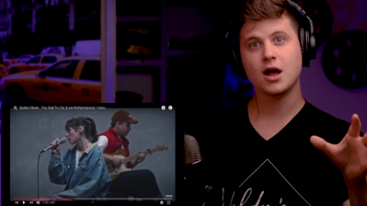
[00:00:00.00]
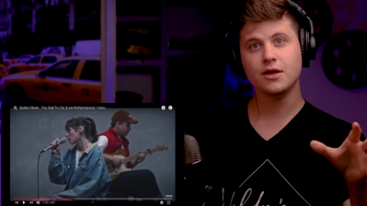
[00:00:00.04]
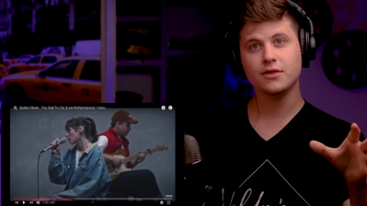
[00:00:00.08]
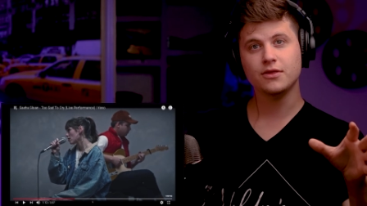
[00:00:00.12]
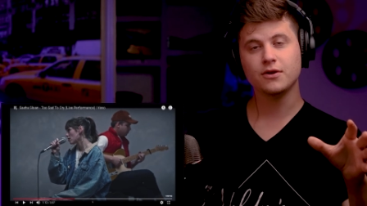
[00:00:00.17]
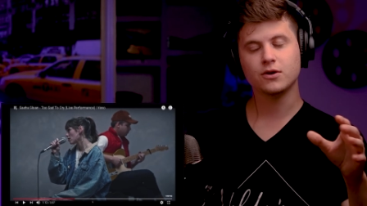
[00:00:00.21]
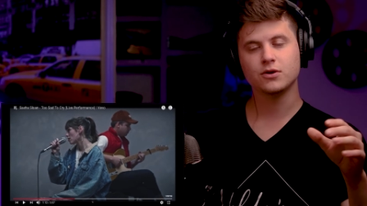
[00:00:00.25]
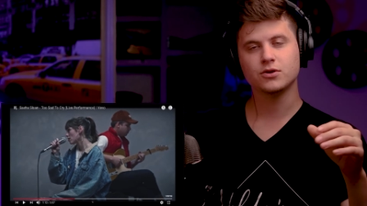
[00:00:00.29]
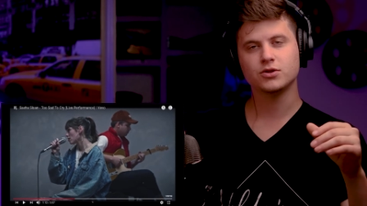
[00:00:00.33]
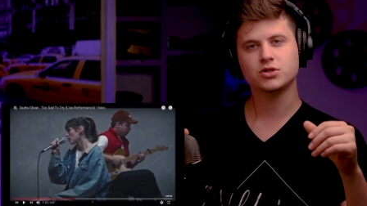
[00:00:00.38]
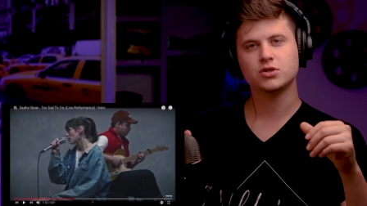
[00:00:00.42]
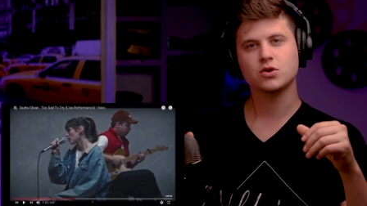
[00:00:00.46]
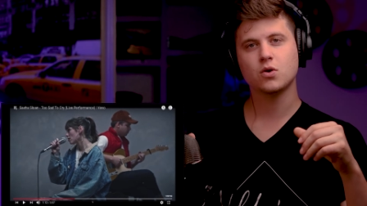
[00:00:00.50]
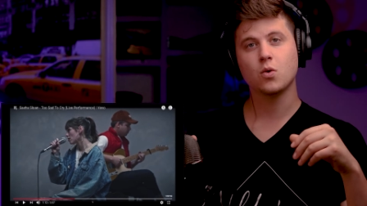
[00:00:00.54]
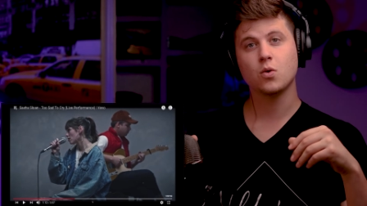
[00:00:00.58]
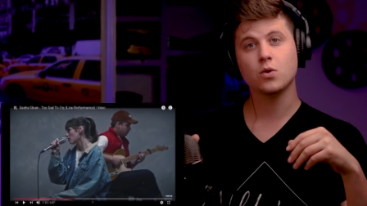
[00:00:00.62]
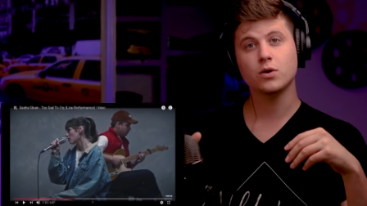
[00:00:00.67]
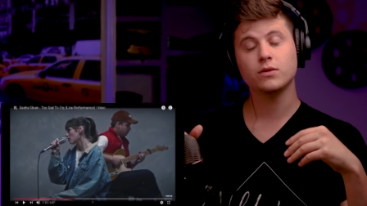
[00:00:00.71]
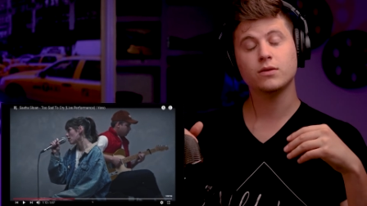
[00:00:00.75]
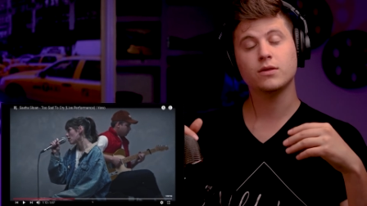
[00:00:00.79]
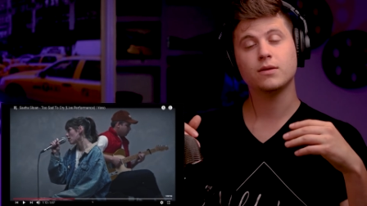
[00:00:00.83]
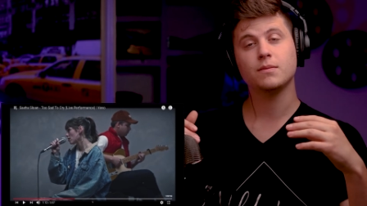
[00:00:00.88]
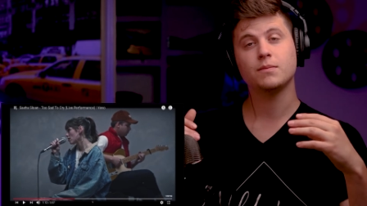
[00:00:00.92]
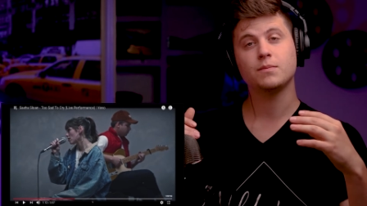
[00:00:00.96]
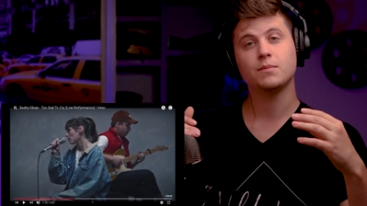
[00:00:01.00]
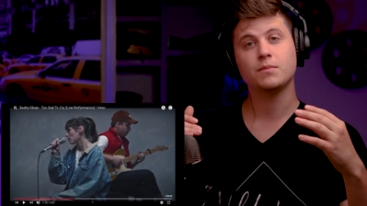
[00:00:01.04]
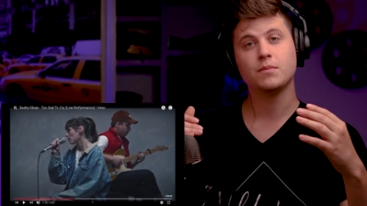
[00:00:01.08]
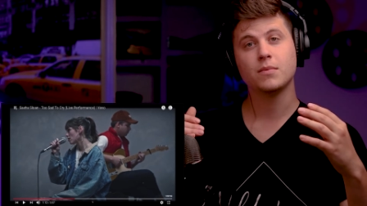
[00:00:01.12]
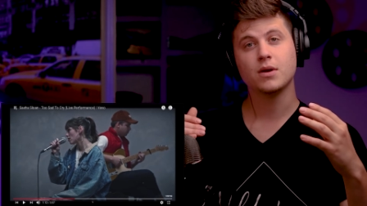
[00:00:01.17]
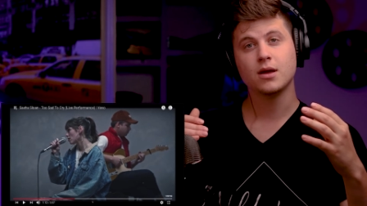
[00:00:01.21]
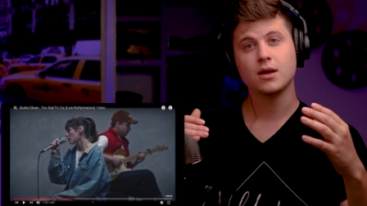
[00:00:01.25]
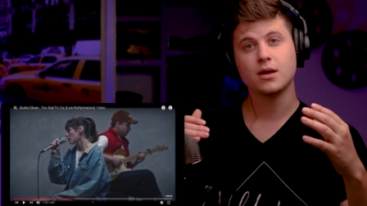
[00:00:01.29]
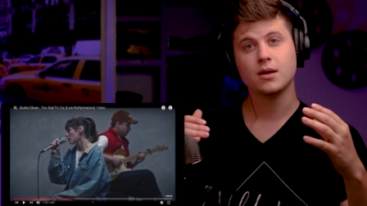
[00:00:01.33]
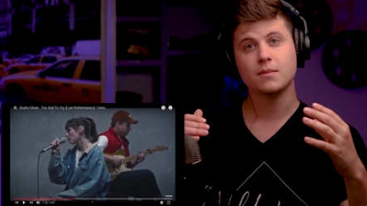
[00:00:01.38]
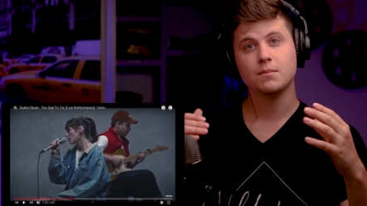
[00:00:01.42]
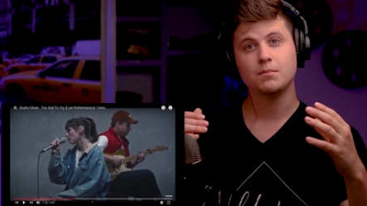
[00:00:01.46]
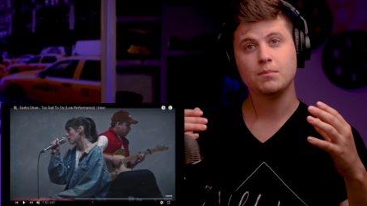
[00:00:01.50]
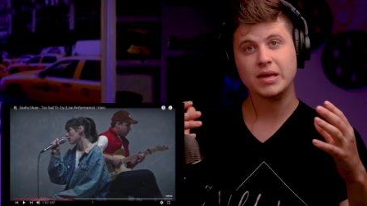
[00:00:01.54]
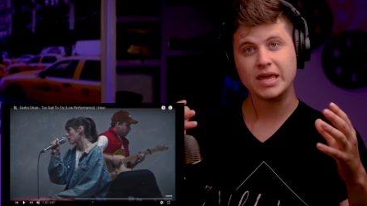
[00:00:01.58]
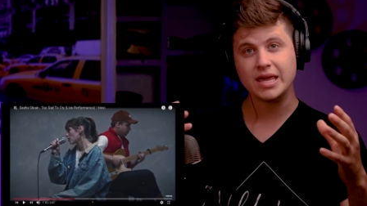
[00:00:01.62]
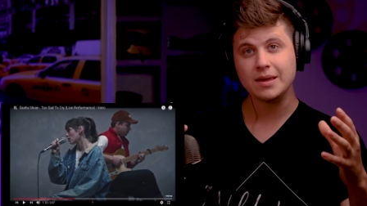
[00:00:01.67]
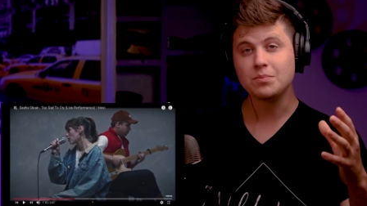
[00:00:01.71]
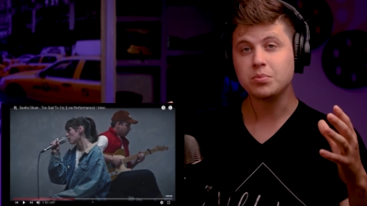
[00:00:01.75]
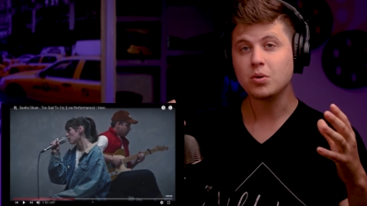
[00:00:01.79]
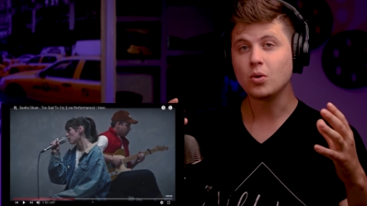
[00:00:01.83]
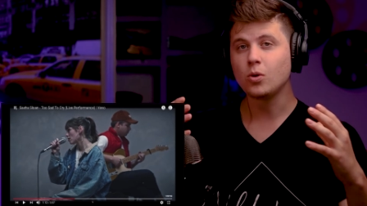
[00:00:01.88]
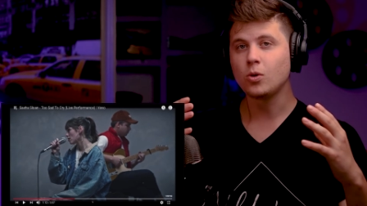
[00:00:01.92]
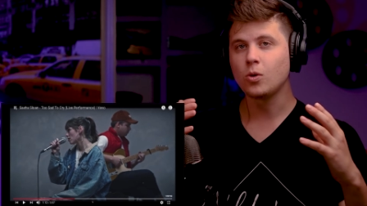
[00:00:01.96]
others, or the
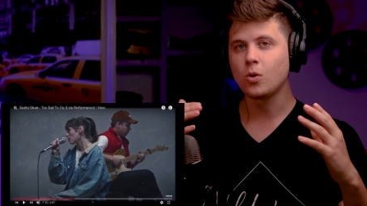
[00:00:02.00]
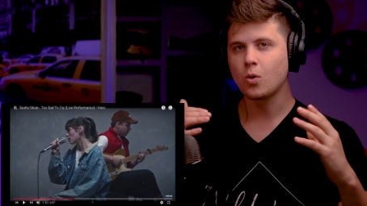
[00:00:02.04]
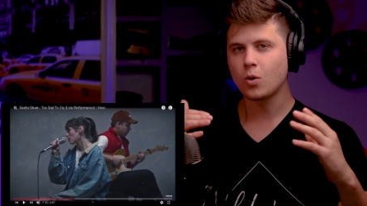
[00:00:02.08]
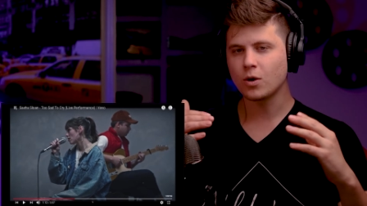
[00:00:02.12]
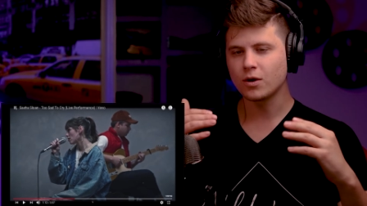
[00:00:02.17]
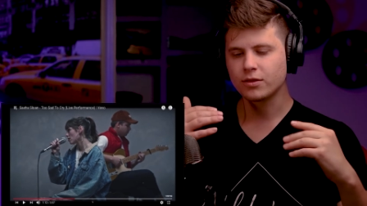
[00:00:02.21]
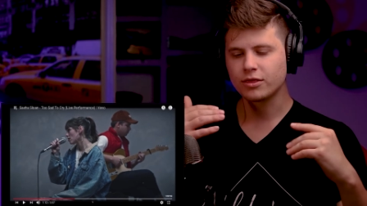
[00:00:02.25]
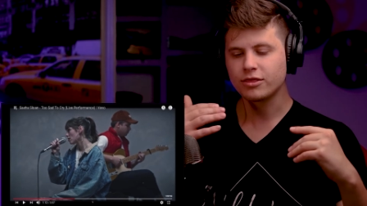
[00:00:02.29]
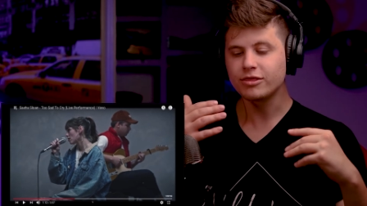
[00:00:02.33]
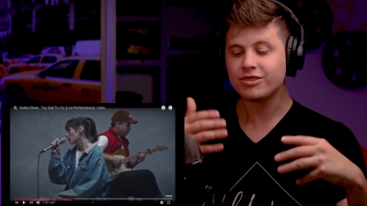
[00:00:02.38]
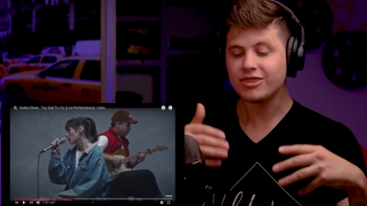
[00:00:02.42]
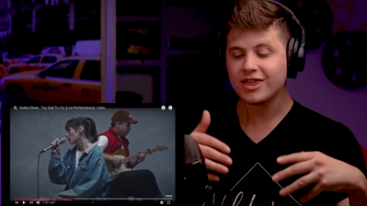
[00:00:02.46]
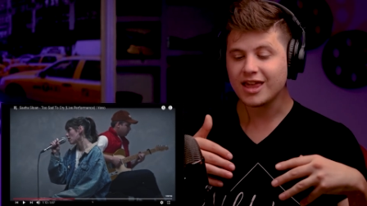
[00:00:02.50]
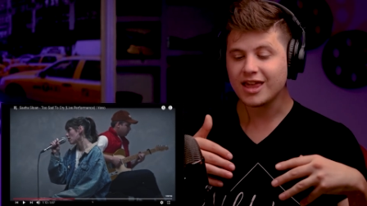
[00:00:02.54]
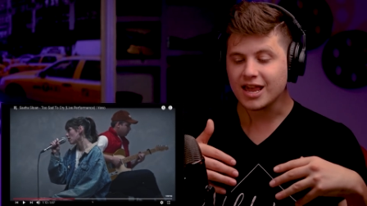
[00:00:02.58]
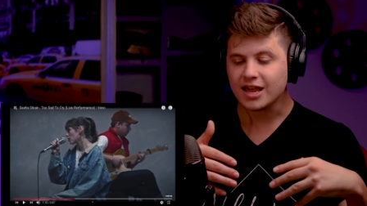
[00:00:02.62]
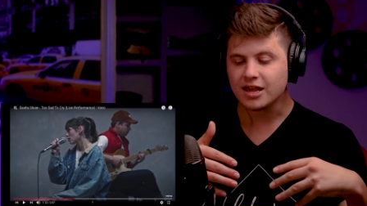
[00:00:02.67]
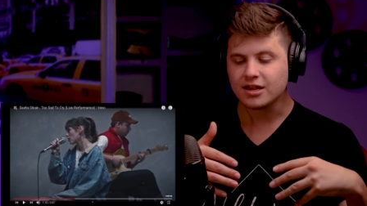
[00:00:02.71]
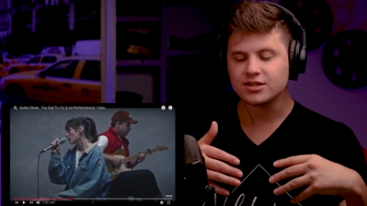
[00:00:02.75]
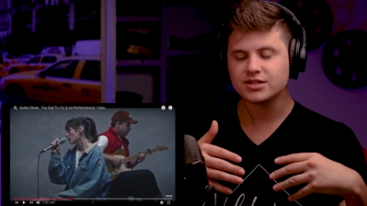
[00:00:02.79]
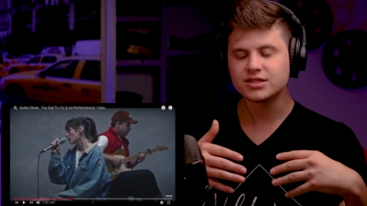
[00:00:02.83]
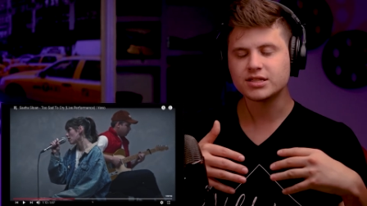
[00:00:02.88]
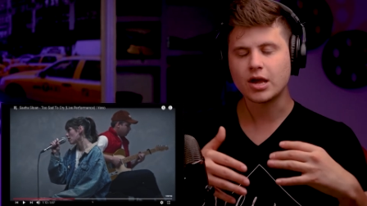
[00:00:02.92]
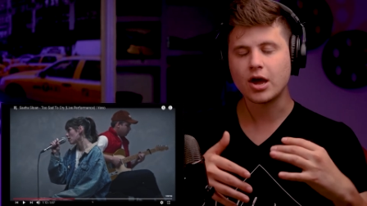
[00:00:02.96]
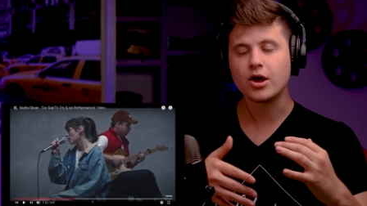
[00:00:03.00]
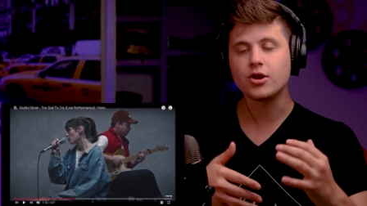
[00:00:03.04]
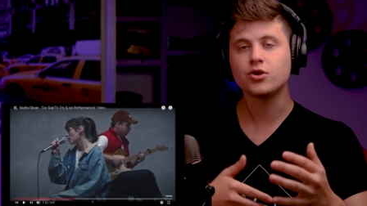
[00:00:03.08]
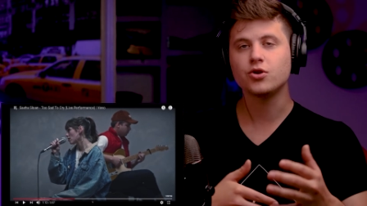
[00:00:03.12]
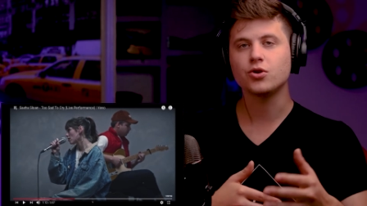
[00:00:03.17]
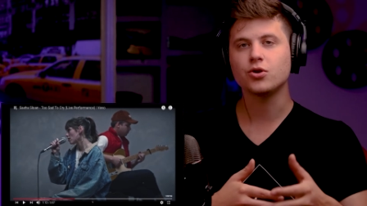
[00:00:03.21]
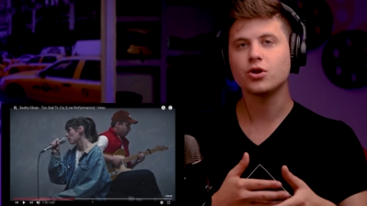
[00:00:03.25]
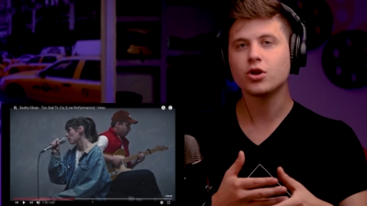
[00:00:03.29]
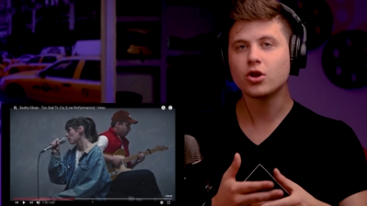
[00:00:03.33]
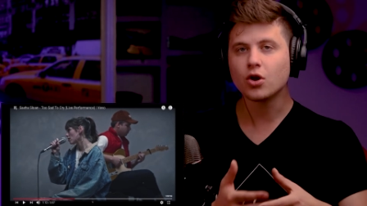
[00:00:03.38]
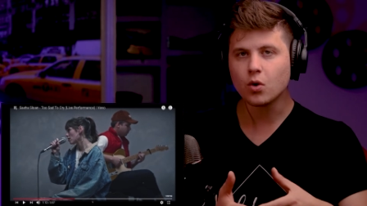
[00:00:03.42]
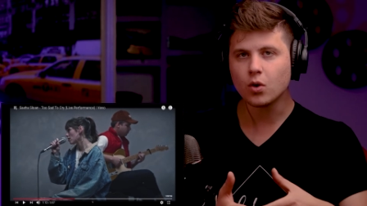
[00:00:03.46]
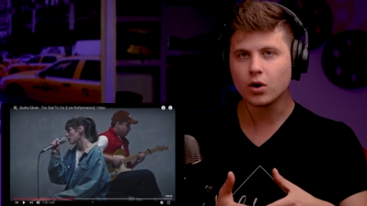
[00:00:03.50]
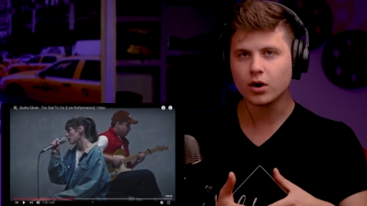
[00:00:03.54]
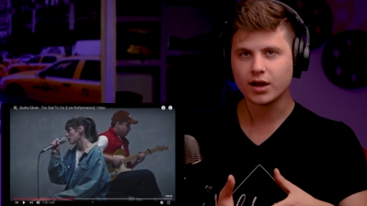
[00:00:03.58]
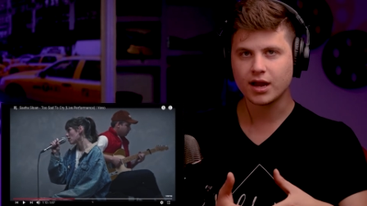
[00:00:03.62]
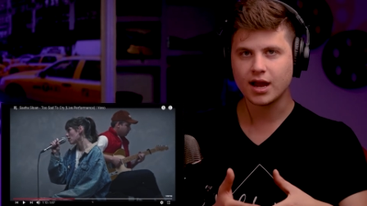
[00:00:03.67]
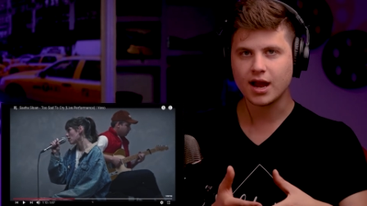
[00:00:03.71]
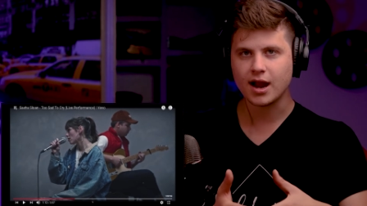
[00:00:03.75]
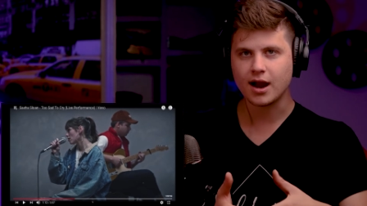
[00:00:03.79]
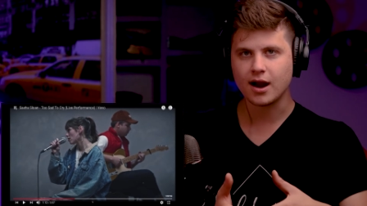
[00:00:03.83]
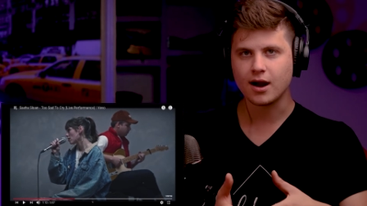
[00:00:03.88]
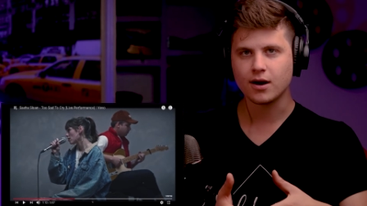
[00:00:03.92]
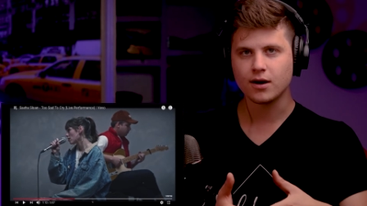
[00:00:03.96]
people or things under your
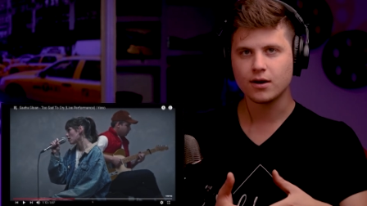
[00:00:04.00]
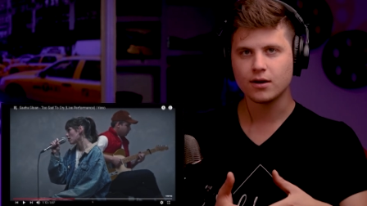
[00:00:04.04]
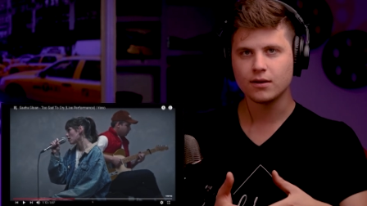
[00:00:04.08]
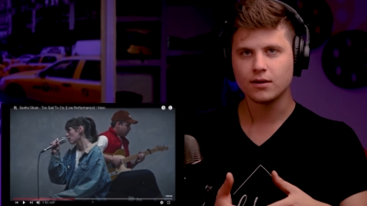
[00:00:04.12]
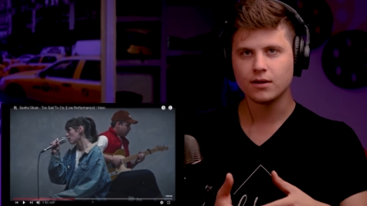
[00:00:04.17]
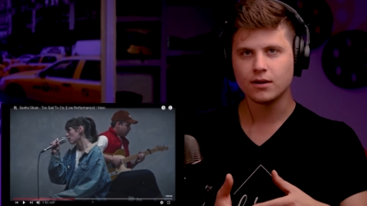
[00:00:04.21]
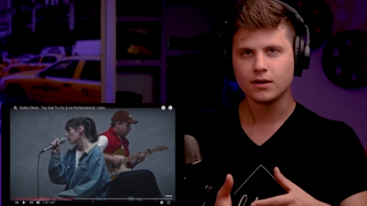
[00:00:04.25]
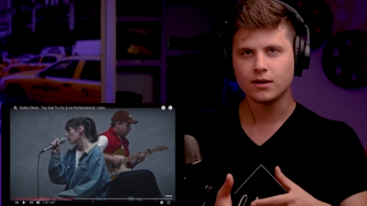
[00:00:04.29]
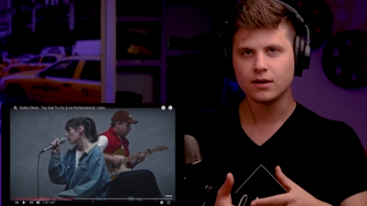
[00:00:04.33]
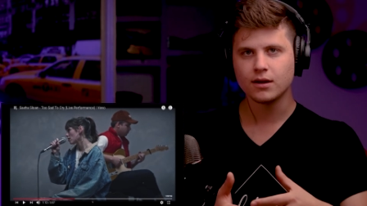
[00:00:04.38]
care